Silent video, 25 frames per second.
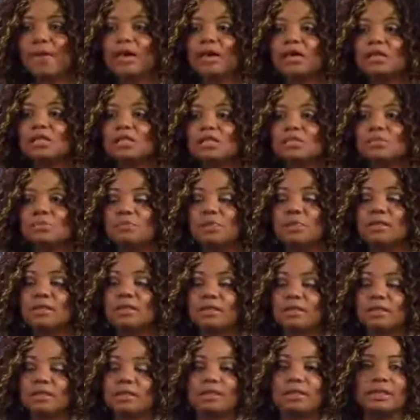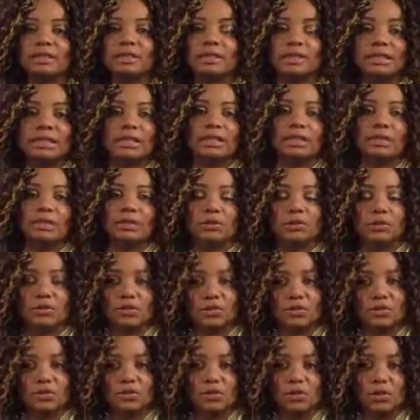us being the
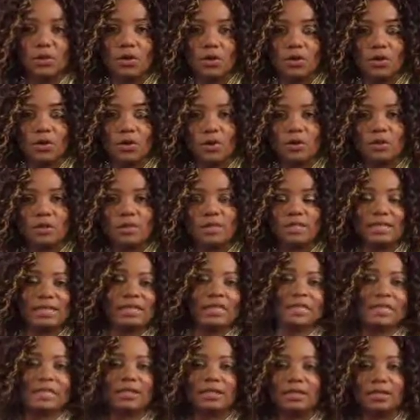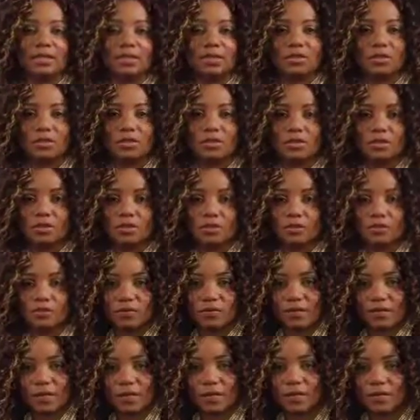leaders or leading in the cure
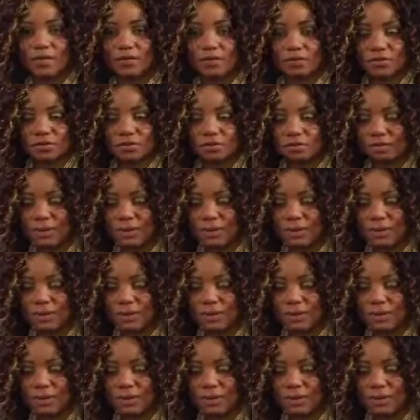for cancer.